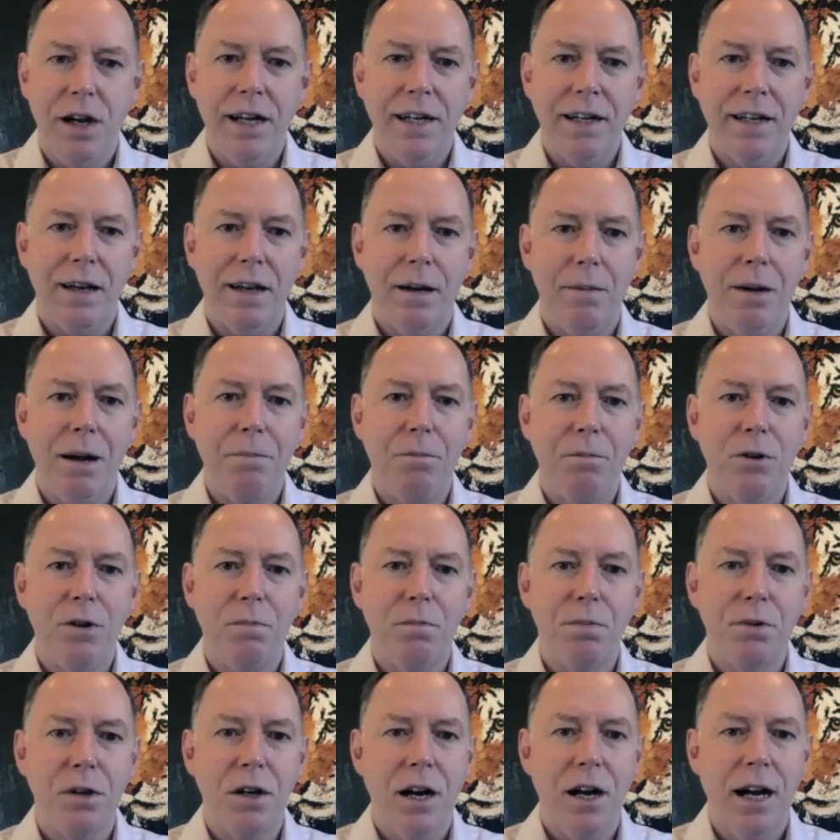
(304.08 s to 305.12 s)
come up with a
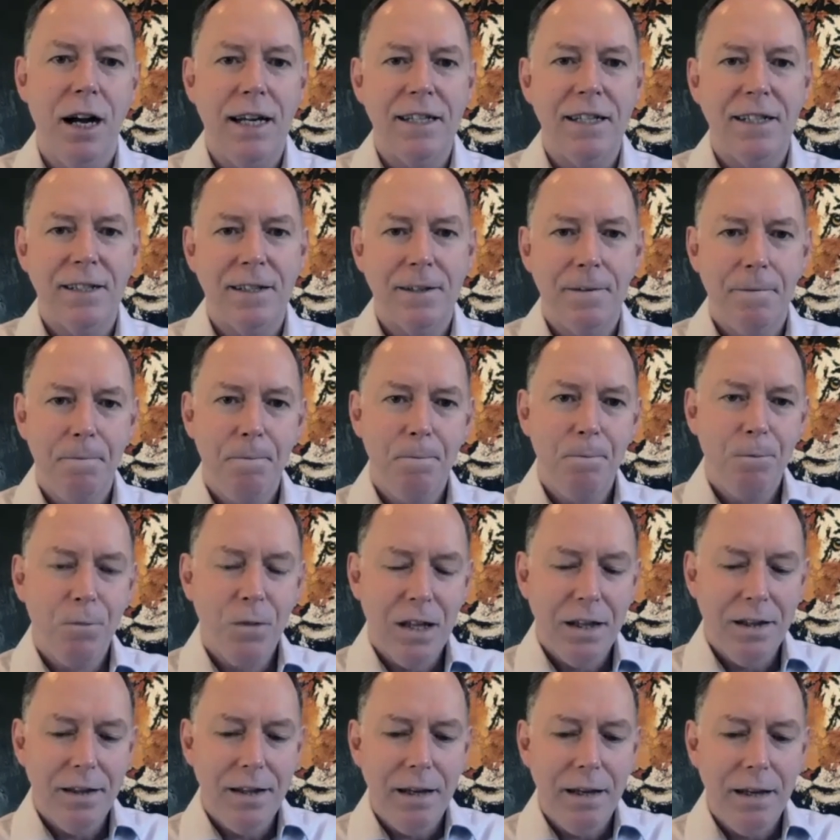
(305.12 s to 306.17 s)
price.
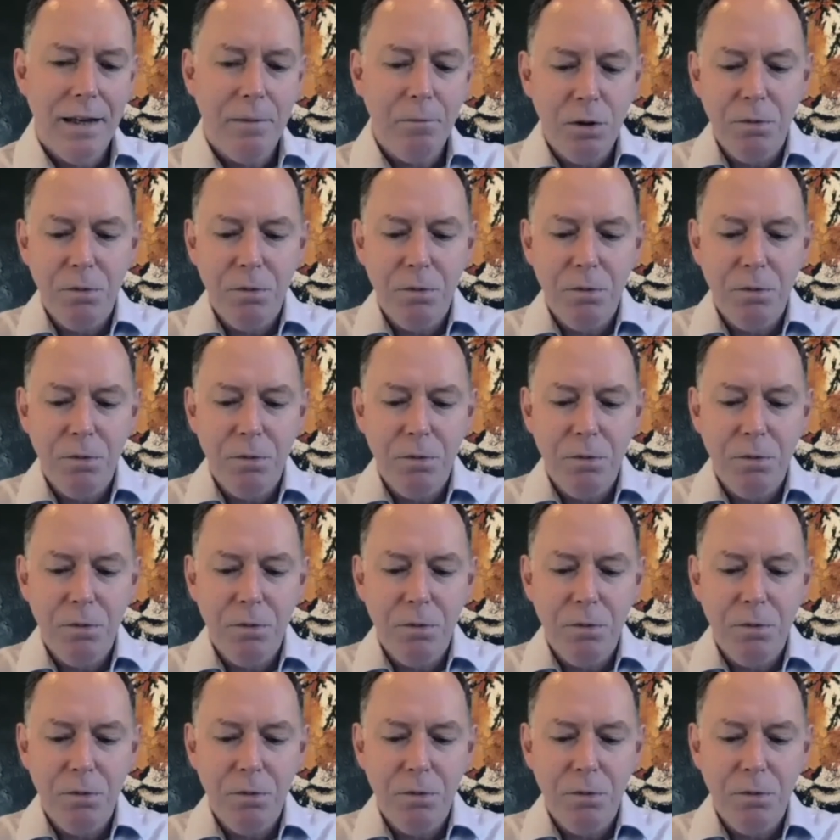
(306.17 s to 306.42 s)
Then